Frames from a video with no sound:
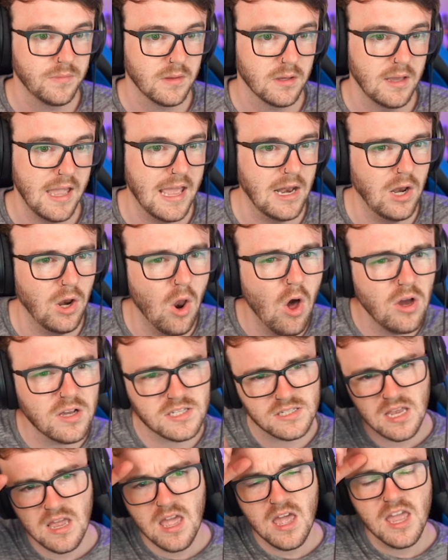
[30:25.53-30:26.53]
It
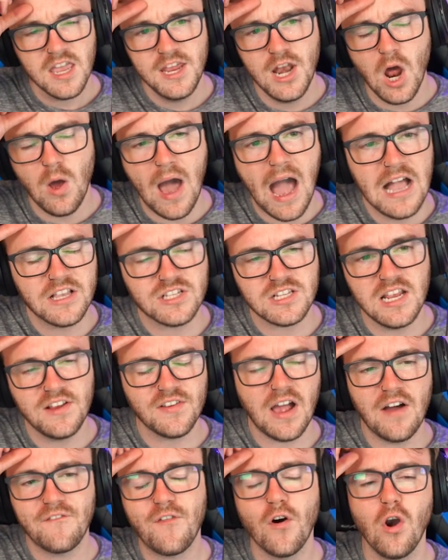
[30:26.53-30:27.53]
looks, you know, actually,
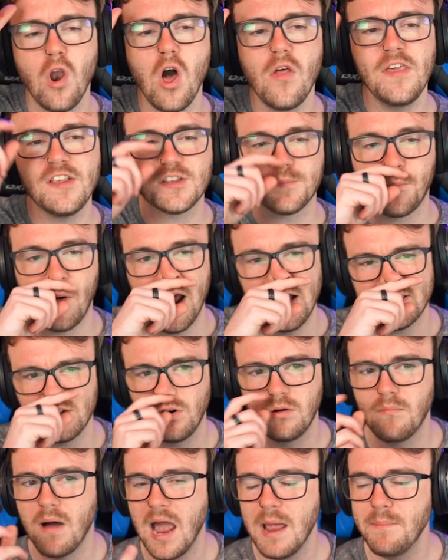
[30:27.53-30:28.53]
for a lot of these sprites, they
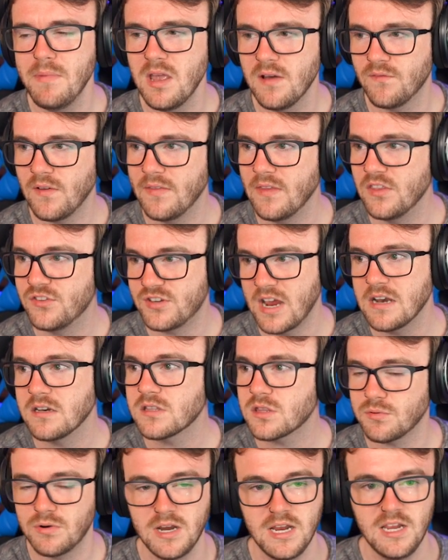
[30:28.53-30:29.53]
remind me of like the Gen
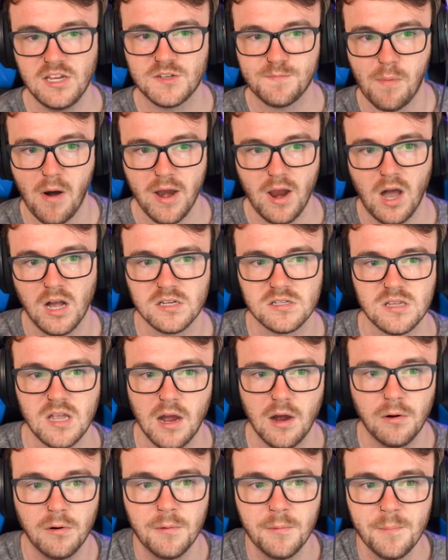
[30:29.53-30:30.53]
3 sprite art
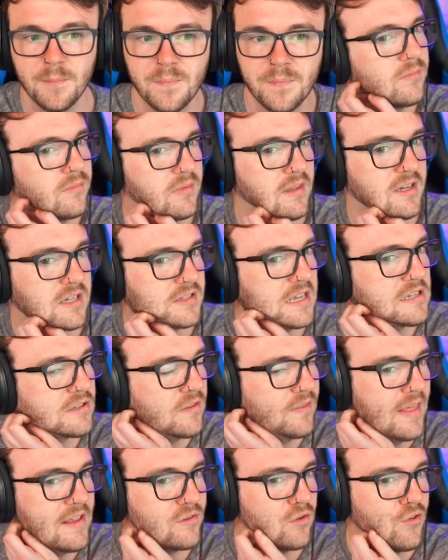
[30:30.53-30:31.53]
style. Because
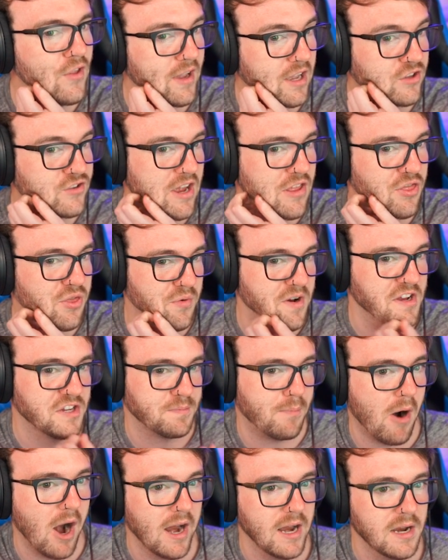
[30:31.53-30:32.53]
this was like a Gen 3
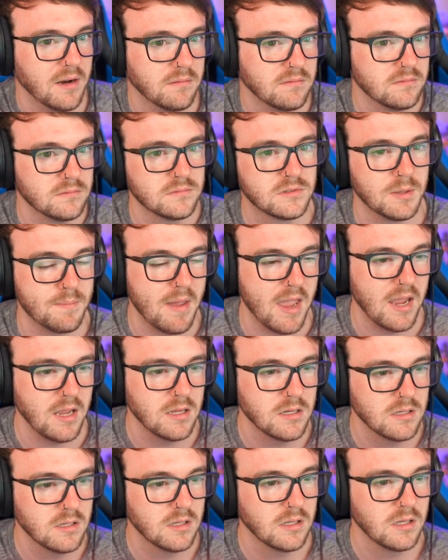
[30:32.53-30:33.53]
sprite to me.
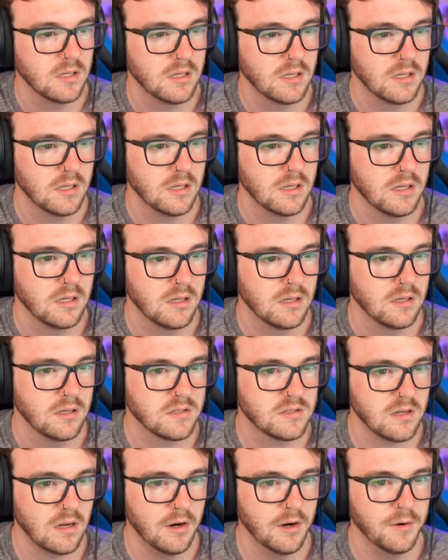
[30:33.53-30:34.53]

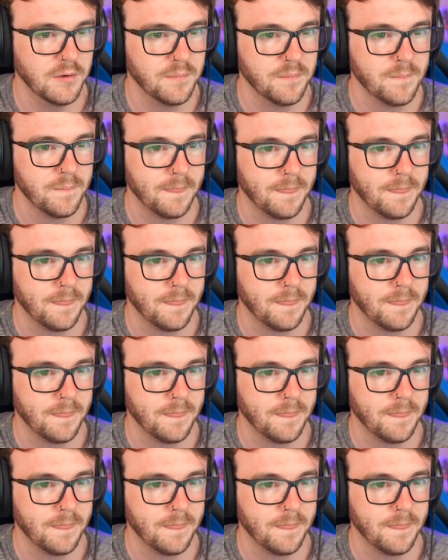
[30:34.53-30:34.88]
So...